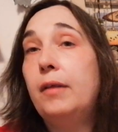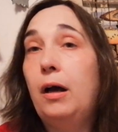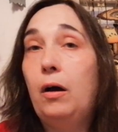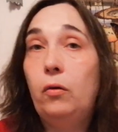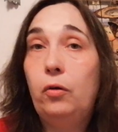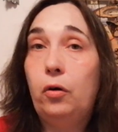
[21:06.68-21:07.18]

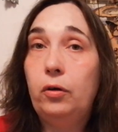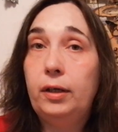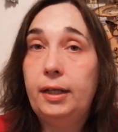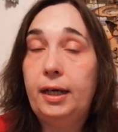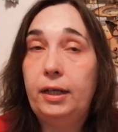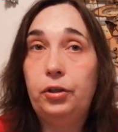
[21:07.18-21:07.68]
how long
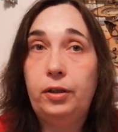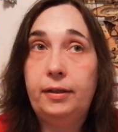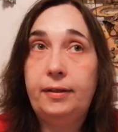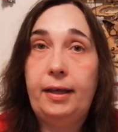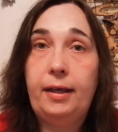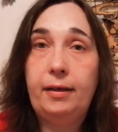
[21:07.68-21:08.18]
it actually
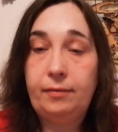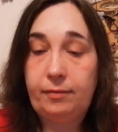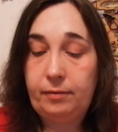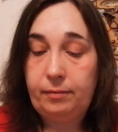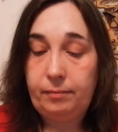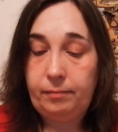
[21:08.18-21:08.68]

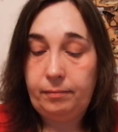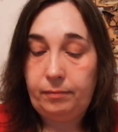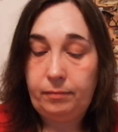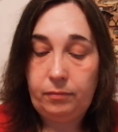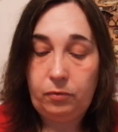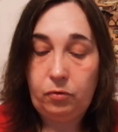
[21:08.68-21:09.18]
takes
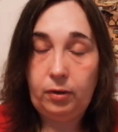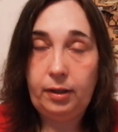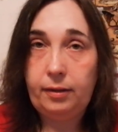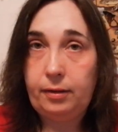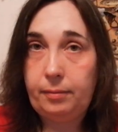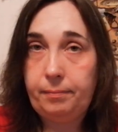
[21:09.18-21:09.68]
to
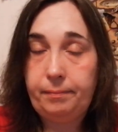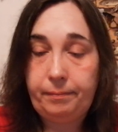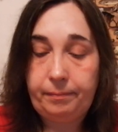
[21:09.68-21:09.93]
get them.